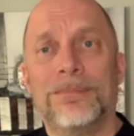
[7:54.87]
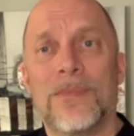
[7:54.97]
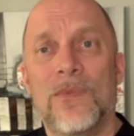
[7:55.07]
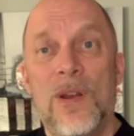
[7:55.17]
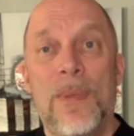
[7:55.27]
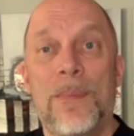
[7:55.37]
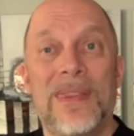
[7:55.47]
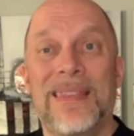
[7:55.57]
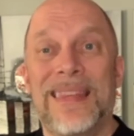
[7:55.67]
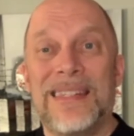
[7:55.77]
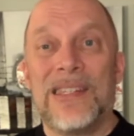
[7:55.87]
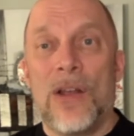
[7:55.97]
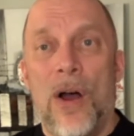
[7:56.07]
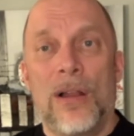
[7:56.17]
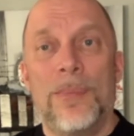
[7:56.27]
Remember that this is
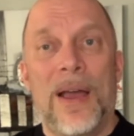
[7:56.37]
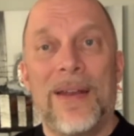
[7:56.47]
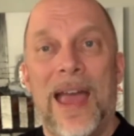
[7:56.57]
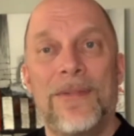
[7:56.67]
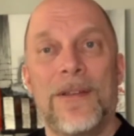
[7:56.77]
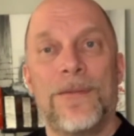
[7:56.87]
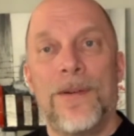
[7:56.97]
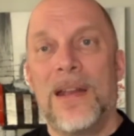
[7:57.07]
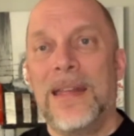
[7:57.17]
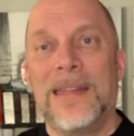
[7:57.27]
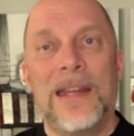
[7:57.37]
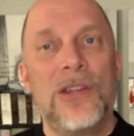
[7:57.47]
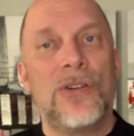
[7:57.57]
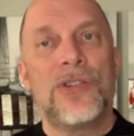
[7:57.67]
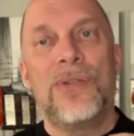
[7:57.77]
all about having fun and getting
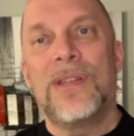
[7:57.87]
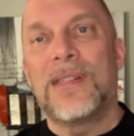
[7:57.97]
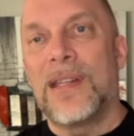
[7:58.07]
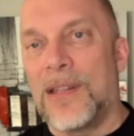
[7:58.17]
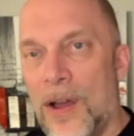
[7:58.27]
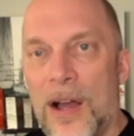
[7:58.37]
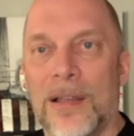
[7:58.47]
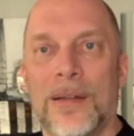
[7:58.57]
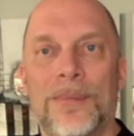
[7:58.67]
your students to talk.